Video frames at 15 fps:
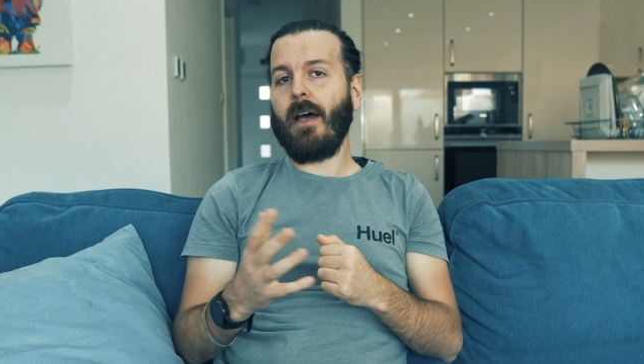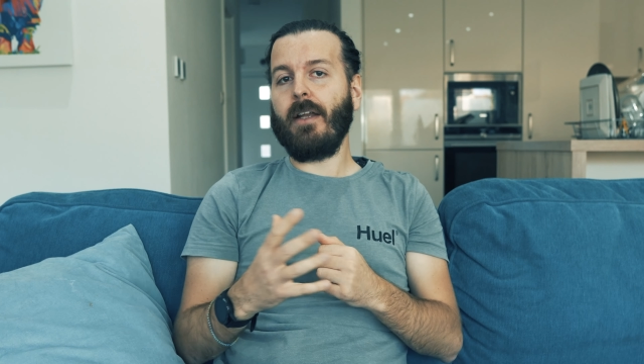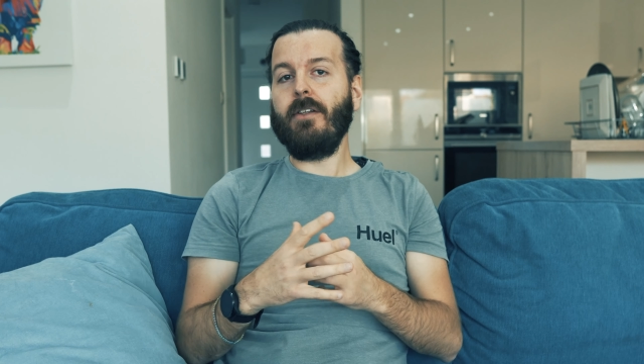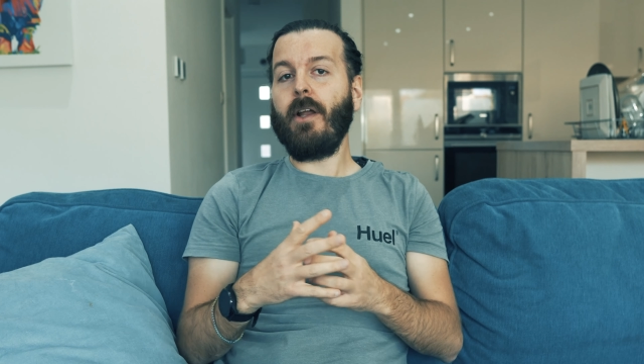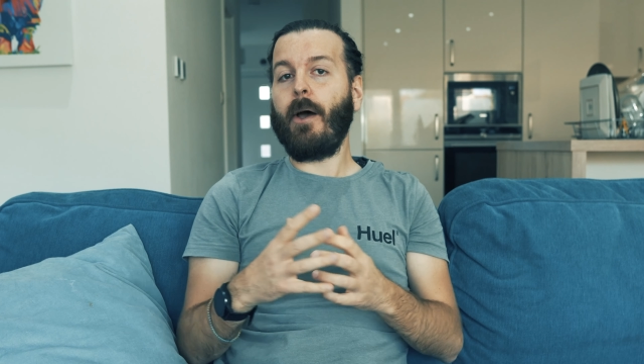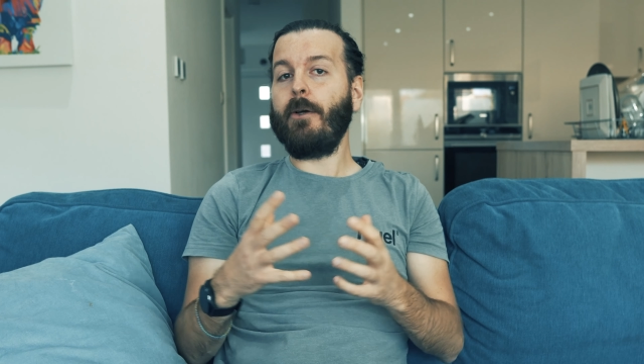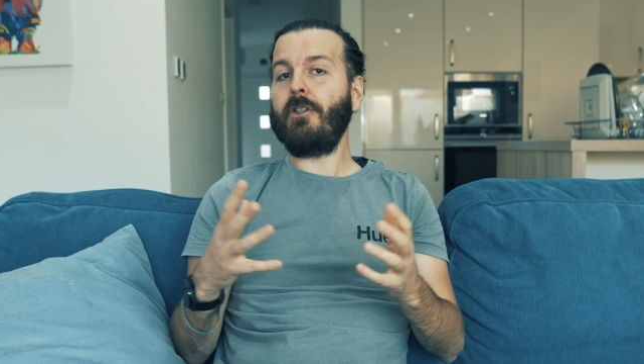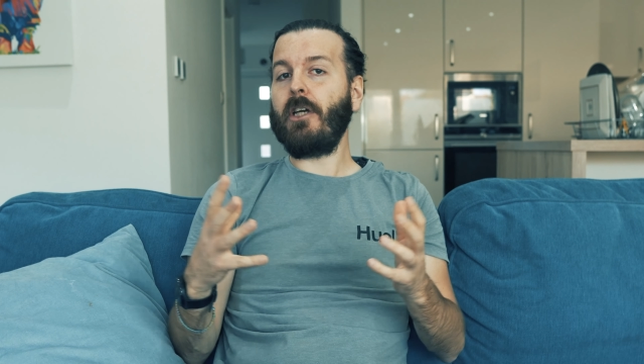and
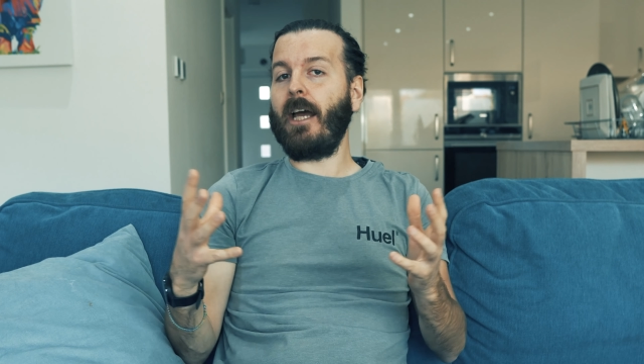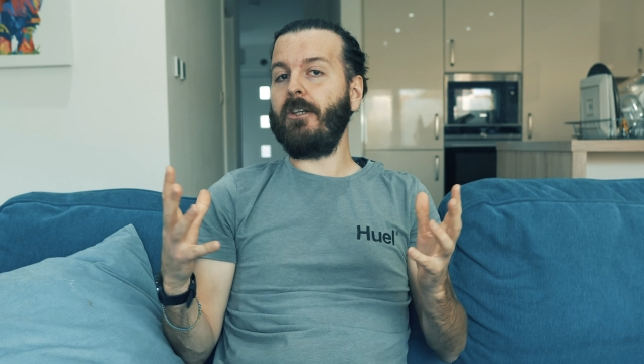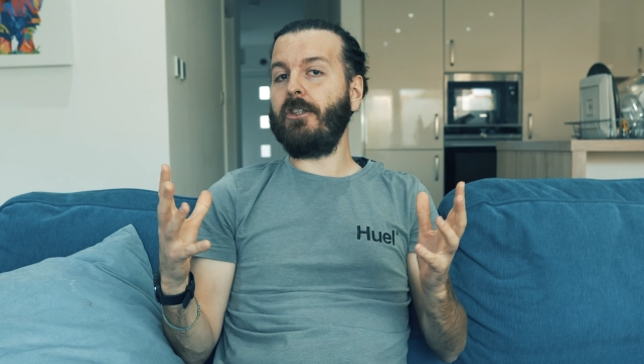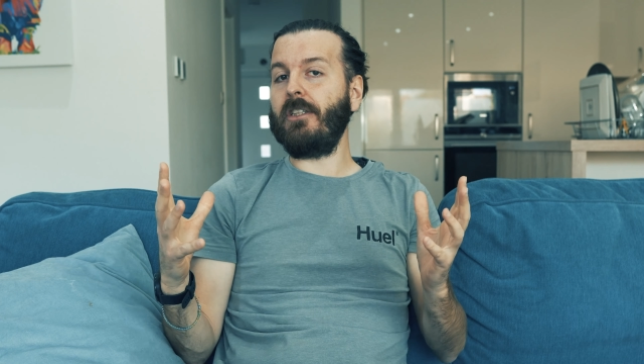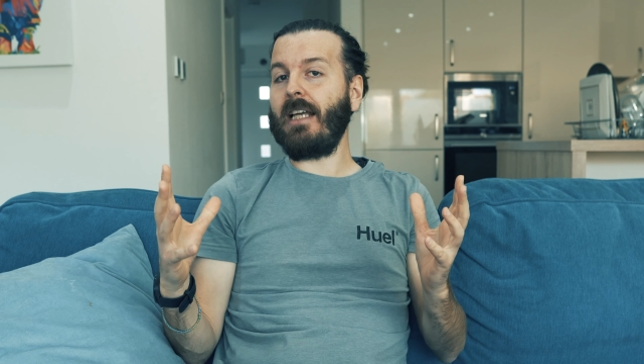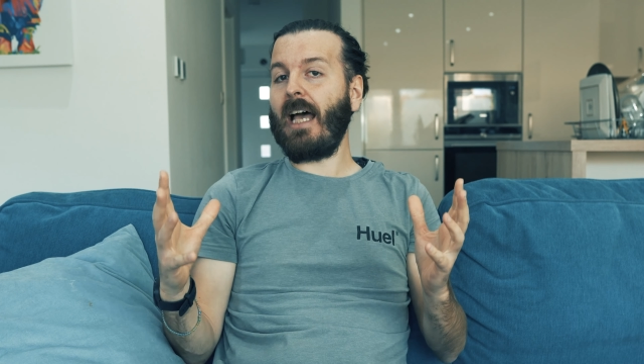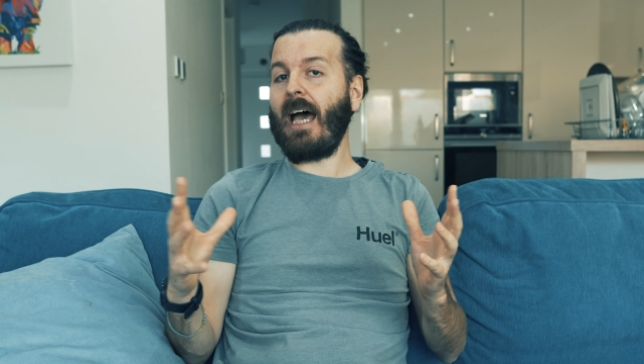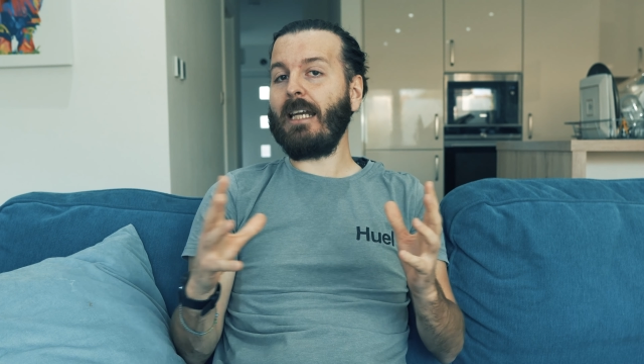no
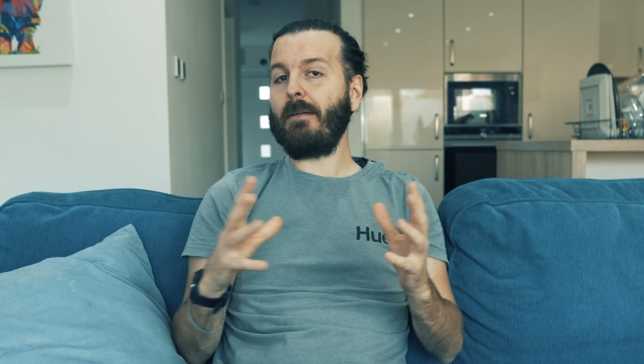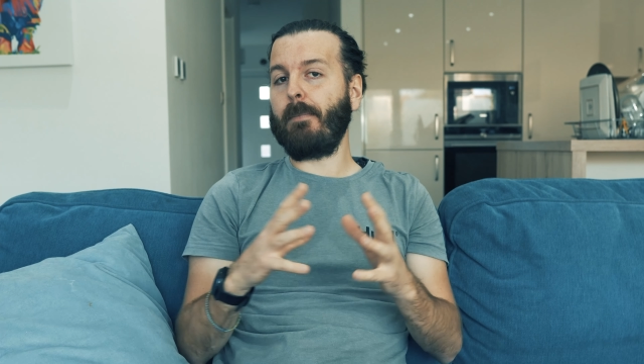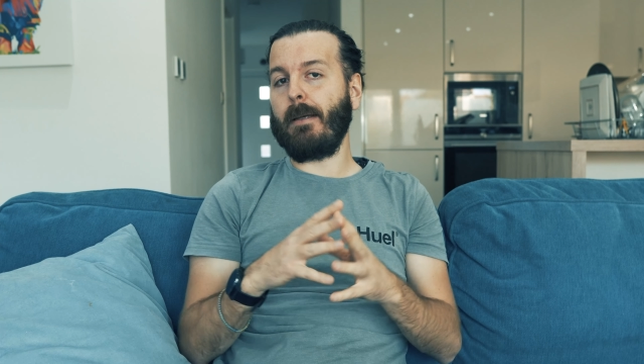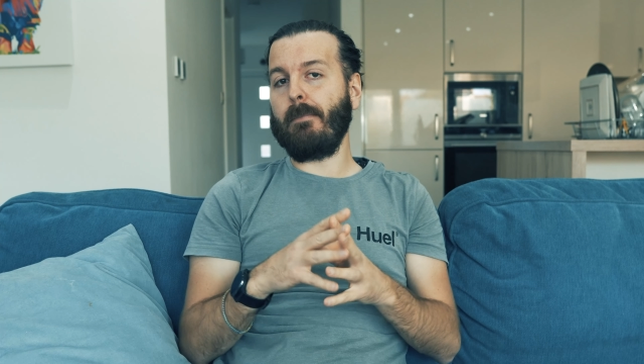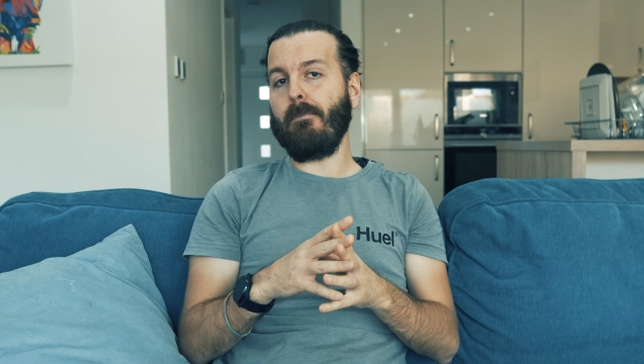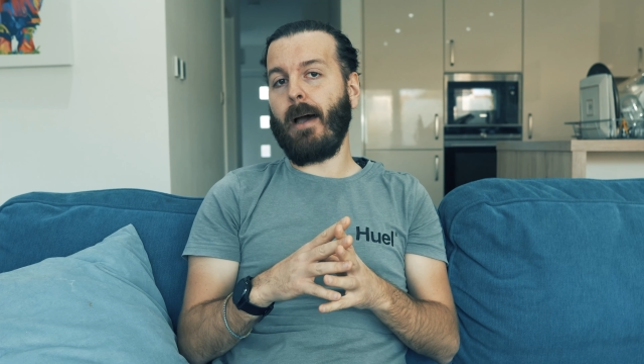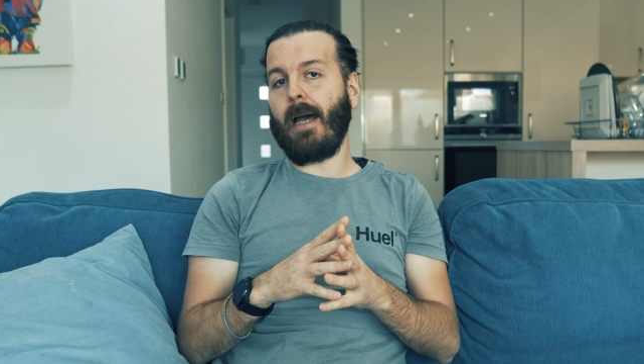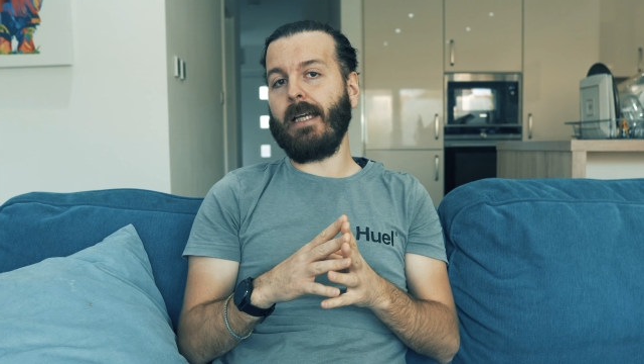changes had
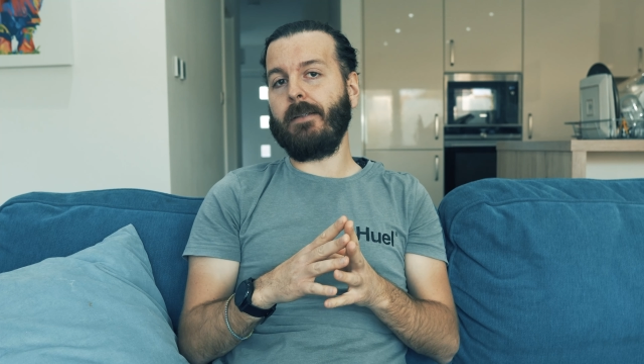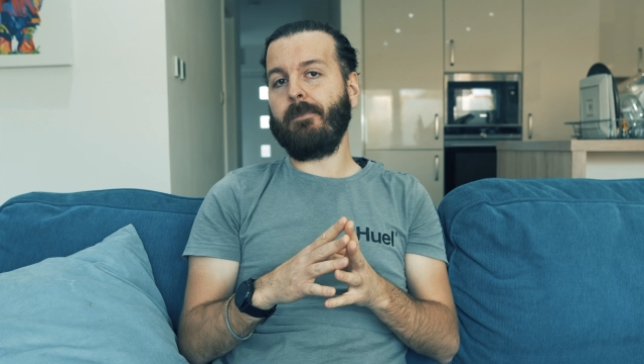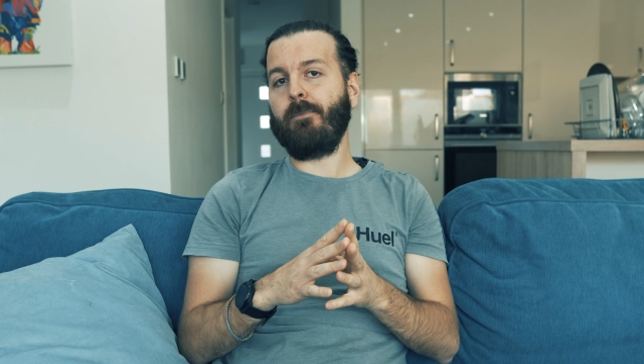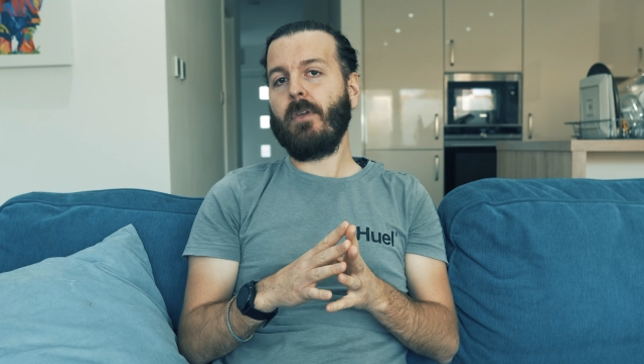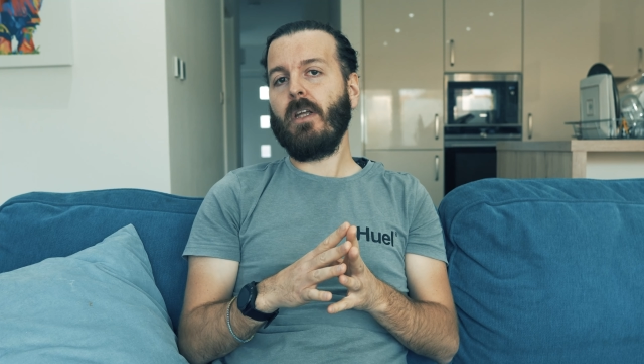been made,